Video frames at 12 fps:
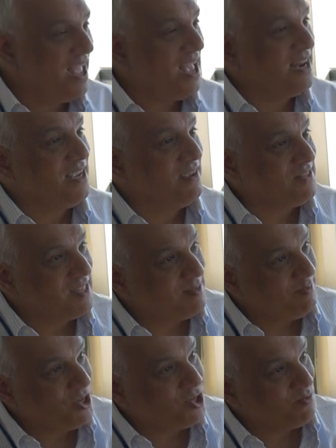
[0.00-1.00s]
And he gives a
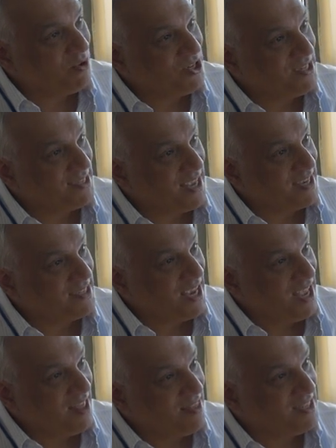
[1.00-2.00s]
speech in which he says,
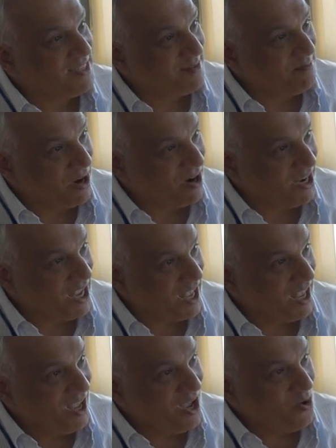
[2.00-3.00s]
"This is
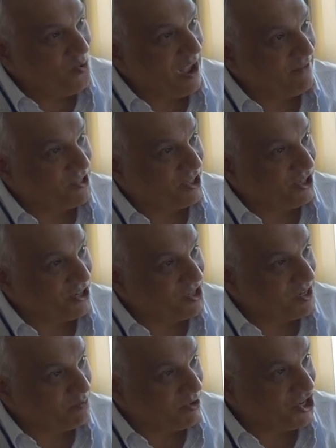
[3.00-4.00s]
America. We have to learn
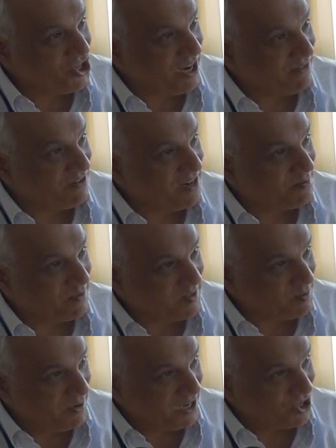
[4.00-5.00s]
to appreciate freedom of
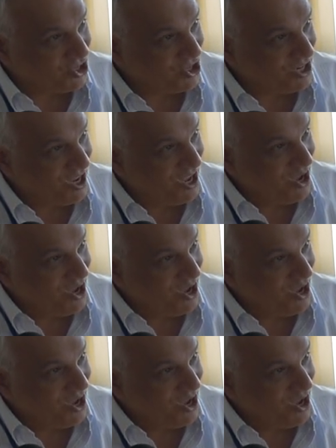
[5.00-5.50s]
speech."